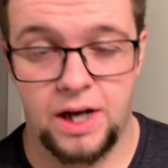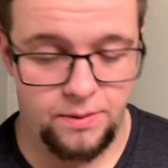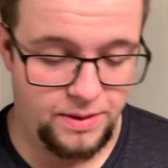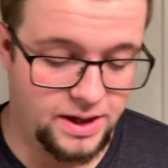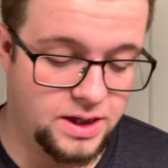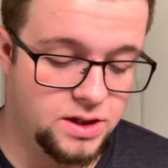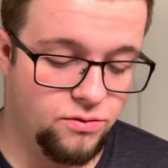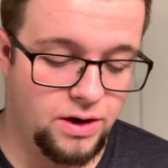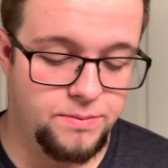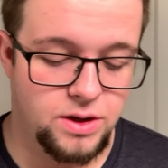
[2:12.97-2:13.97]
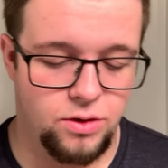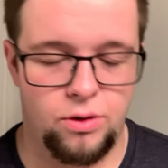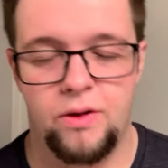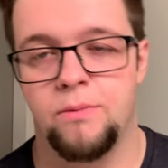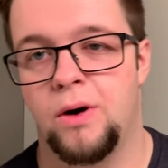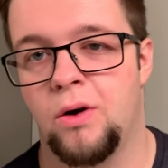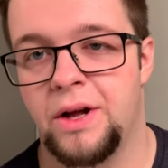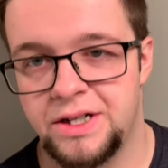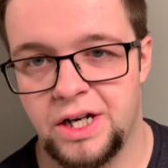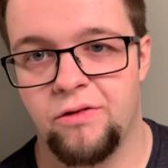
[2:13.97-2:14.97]
And because the ribs are throughout the bowl,
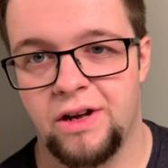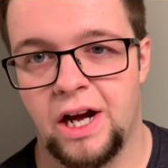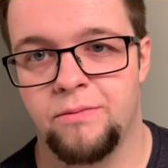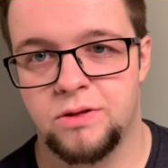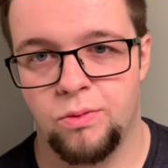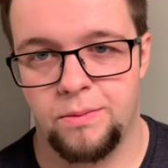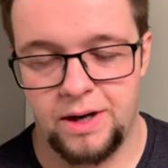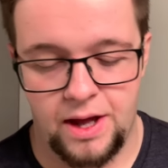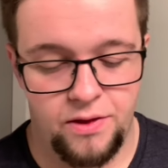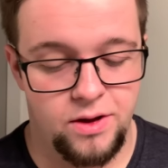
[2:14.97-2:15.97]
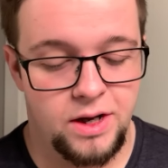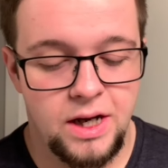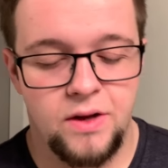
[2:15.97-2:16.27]
that generally helps whip lather.